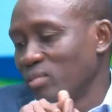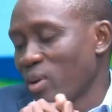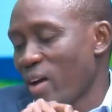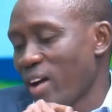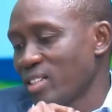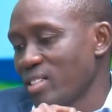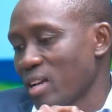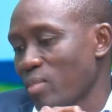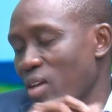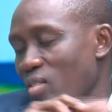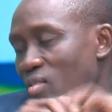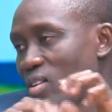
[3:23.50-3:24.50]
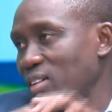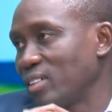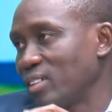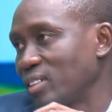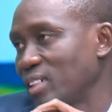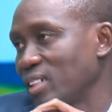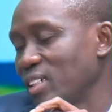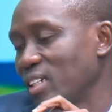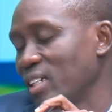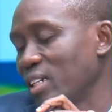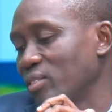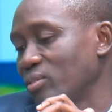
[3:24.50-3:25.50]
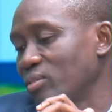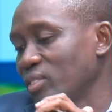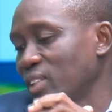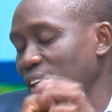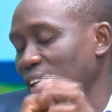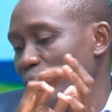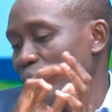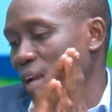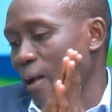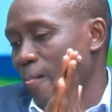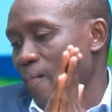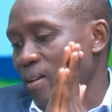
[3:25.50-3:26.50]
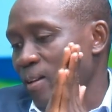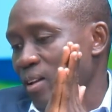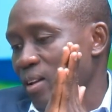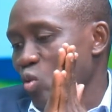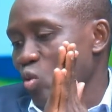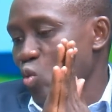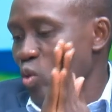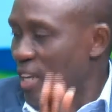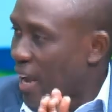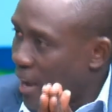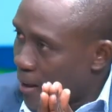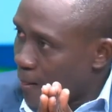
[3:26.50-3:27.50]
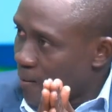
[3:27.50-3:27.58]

but one thing about cholera say yare bia unya